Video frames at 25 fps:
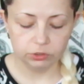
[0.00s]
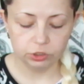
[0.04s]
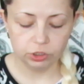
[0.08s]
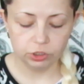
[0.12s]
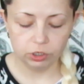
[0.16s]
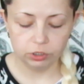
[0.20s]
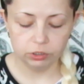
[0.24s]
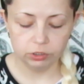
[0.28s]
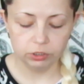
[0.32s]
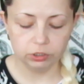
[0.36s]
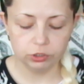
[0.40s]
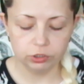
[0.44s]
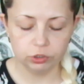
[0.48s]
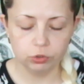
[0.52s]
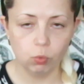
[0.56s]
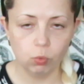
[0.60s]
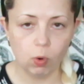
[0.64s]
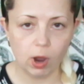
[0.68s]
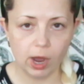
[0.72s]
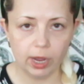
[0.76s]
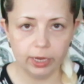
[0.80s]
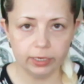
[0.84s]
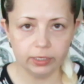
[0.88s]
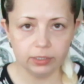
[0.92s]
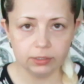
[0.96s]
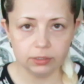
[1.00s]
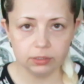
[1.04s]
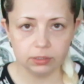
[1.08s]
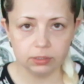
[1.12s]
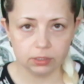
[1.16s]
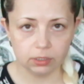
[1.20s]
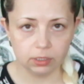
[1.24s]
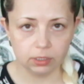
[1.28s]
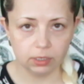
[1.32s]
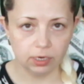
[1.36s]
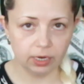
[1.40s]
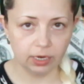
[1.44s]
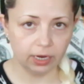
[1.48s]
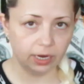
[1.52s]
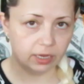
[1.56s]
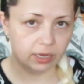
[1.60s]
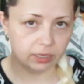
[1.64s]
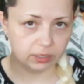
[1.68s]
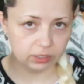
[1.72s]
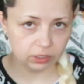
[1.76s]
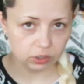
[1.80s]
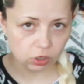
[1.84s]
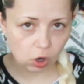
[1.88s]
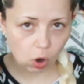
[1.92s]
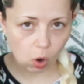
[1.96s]
turn it twice,
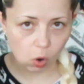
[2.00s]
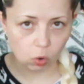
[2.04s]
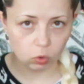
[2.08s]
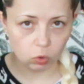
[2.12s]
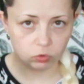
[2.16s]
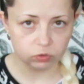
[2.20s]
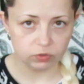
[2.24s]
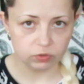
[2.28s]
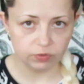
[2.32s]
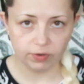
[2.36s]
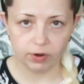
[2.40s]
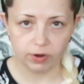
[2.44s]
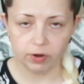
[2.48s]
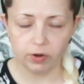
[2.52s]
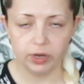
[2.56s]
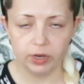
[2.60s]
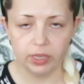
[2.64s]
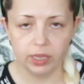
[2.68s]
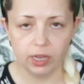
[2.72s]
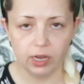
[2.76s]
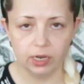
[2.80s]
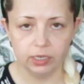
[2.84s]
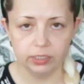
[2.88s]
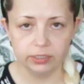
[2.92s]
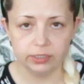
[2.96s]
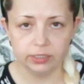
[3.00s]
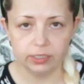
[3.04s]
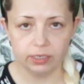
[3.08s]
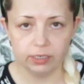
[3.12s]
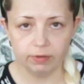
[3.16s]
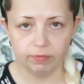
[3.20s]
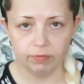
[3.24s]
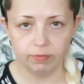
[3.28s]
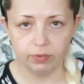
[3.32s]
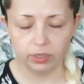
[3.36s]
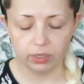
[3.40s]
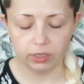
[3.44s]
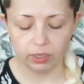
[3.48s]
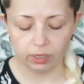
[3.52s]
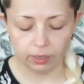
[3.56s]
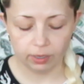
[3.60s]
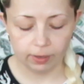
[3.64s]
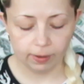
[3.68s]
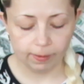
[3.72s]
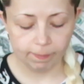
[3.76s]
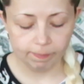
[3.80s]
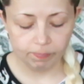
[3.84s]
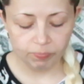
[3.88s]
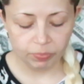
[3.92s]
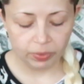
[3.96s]
and it holds very nicely
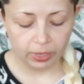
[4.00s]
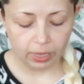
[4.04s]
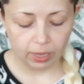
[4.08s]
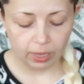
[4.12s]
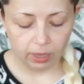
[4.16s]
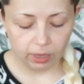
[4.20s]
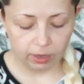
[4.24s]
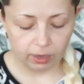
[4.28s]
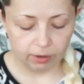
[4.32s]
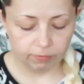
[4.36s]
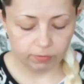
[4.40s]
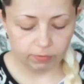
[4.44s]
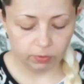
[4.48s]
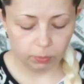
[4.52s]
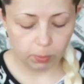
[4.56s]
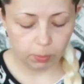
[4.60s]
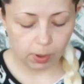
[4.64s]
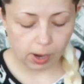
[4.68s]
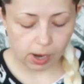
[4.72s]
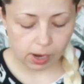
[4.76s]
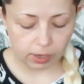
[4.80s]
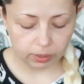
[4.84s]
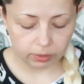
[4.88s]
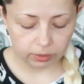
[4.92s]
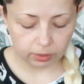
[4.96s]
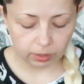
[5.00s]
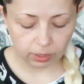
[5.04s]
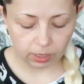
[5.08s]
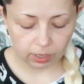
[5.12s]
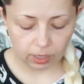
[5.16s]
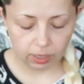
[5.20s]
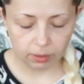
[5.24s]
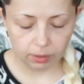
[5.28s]
the bun.